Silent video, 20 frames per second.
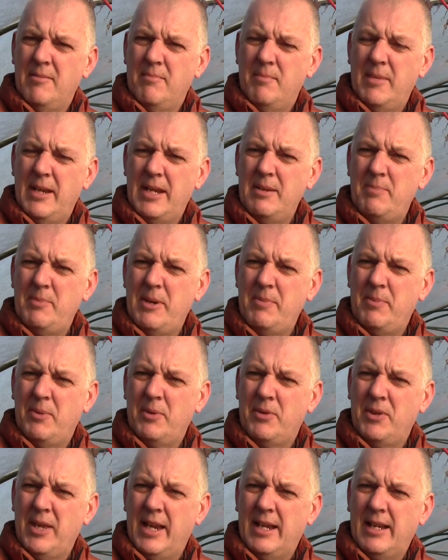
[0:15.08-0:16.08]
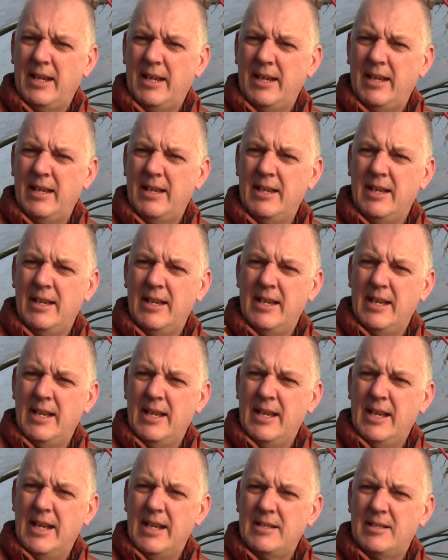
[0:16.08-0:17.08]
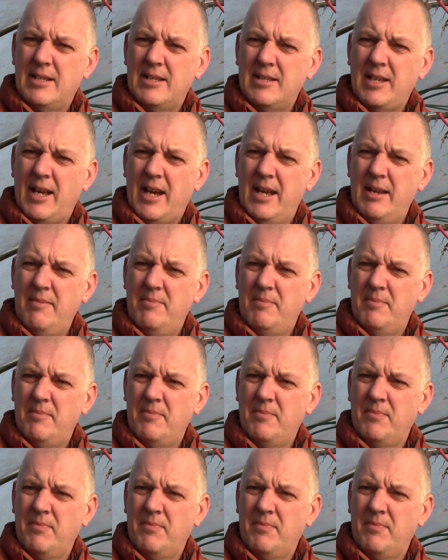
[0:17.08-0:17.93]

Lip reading: Many people think it's the time